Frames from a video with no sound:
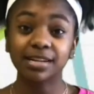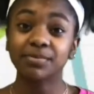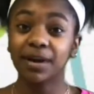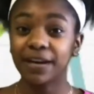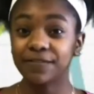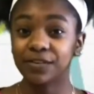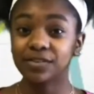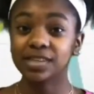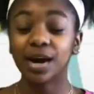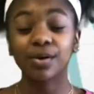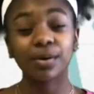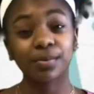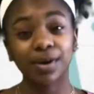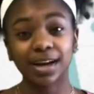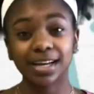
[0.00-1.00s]
and my fifth
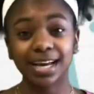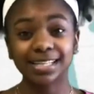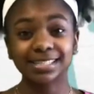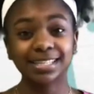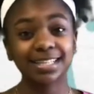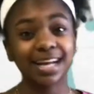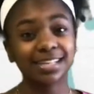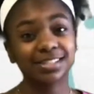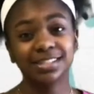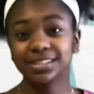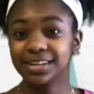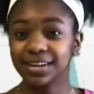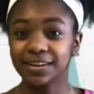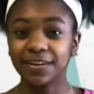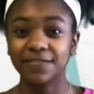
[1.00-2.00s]
hour broadcasting class is
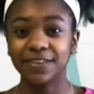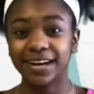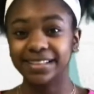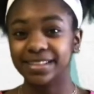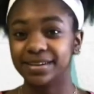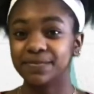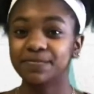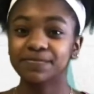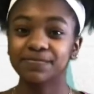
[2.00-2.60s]
going to go find them.